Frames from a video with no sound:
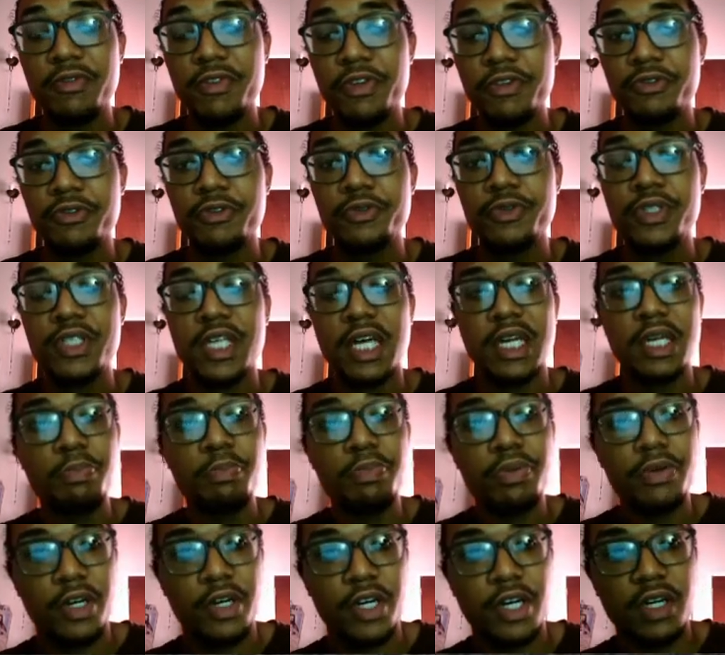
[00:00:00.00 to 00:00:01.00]
of the roots and the
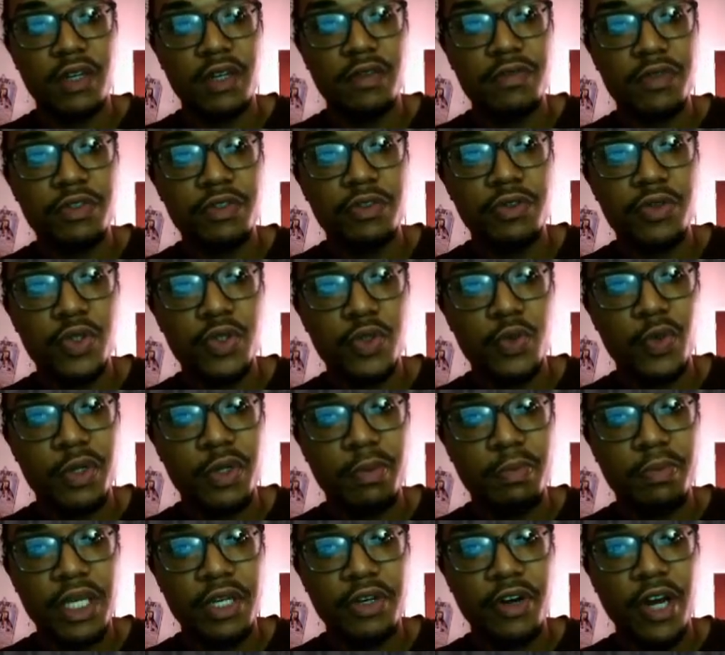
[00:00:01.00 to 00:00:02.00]
product of the roots
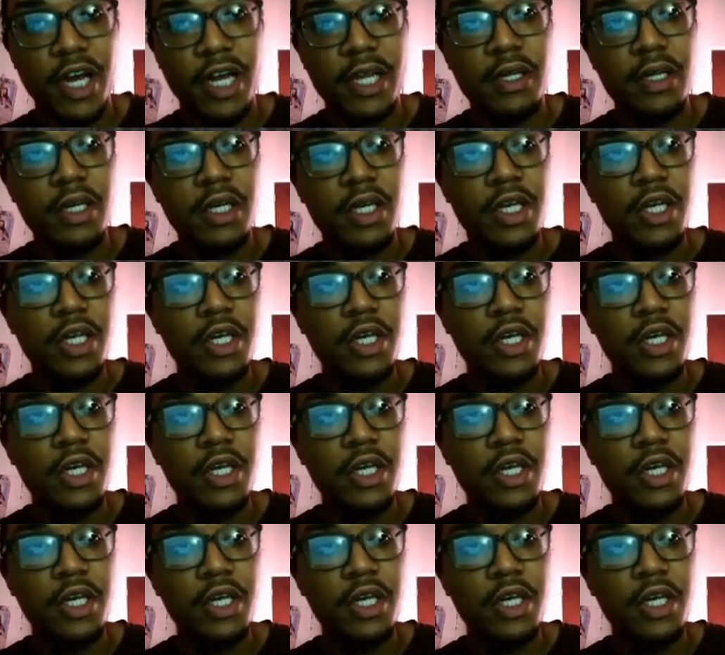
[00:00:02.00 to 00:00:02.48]
would be, right?